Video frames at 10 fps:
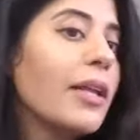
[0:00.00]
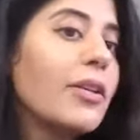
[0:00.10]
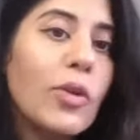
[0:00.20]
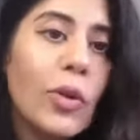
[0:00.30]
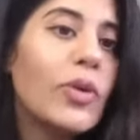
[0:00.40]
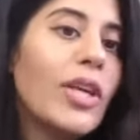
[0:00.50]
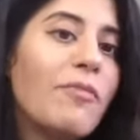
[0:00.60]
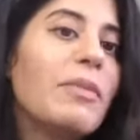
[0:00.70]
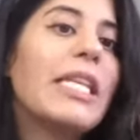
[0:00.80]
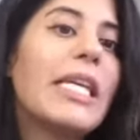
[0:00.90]
and you
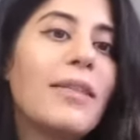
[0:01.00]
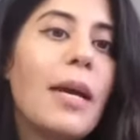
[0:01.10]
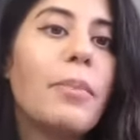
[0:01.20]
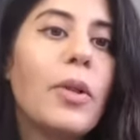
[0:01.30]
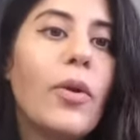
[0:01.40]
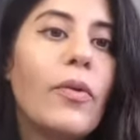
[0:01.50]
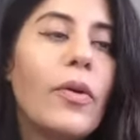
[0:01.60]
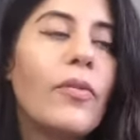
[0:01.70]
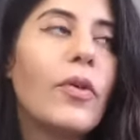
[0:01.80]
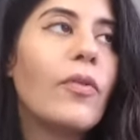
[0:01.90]
gave me the example
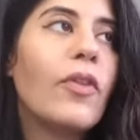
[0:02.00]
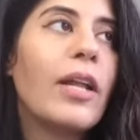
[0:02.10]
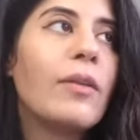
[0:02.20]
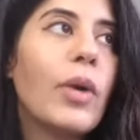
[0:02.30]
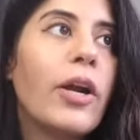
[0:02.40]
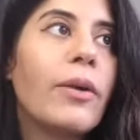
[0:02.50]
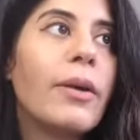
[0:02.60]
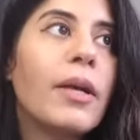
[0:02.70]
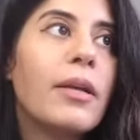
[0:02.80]
of your friend where